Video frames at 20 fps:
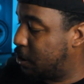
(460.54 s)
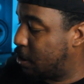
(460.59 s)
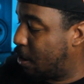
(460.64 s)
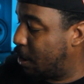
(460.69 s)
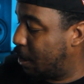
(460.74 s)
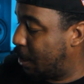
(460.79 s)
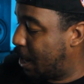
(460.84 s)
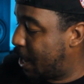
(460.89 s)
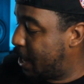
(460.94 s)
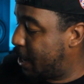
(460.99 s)

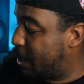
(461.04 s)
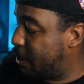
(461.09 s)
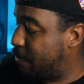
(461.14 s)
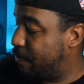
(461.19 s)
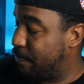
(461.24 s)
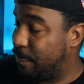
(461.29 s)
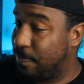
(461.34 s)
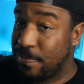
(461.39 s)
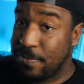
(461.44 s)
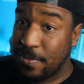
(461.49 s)
online,
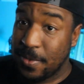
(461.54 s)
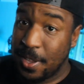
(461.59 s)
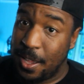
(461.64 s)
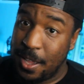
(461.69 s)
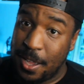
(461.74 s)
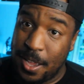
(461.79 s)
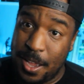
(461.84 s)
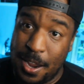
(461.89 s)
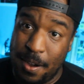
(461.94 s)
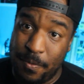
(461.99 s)

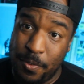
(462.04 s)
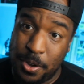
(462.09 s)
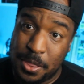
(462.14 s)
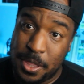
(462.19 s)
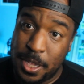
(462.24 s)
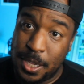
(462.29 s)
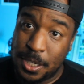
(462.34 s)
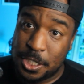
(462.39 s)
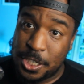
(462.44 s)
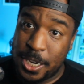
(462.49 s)

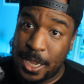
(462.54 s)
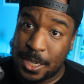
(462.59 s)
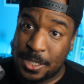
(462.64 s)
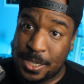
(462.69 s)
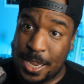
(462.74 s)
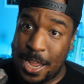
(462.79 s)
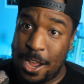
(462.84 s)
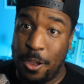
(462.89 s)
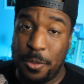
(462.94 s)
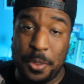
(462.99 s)
everything checks
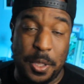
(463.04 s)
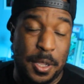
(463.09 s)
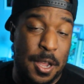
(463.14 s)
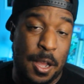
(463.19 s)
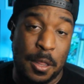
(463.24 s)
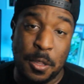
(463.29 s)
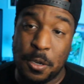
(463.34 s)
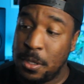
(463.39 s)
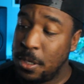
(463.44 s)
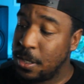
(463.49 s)
out. The
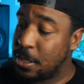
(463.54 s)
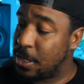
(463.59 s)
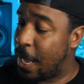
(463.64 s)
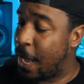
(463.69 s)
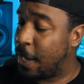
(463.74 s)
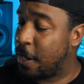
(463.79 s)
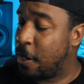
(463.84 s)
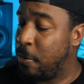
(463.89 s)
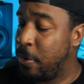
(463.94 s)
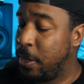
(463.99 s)
color looks
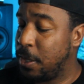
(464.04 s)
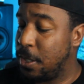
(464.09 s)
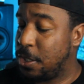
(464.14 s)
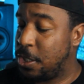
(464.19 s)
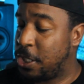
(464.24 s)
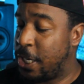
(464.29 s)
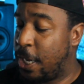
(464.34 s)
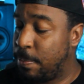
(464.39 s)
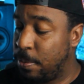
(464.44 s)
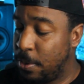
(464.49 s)
accurate. The
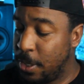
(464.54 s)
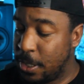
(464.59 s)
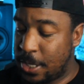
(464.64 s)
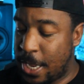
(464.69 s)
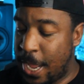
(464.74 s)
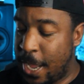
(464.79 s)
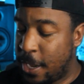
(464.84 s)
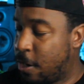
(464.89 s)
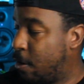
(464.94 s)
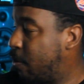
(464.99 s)
shape looks
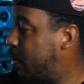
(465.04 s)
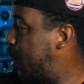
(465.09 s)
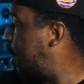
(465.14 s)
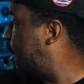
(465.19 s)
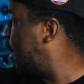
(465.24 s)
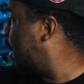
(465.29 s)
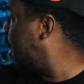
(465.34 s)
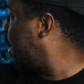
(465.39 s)
accurate.